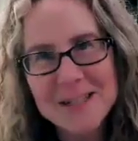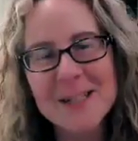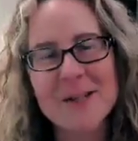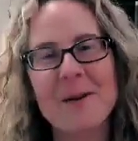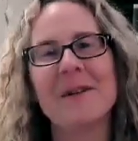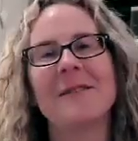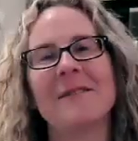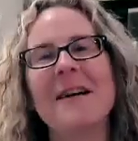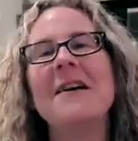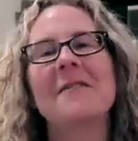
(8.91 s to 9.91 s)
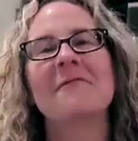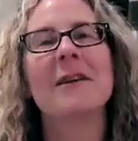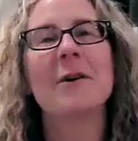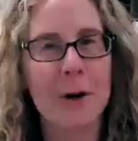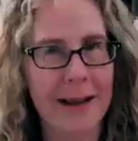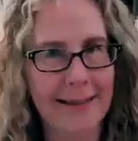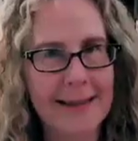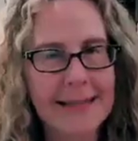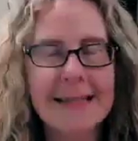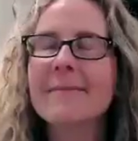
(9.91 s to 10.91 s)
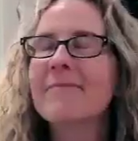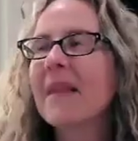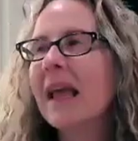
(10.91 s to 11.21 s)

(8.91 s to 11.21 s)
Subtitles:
much trouble recording this?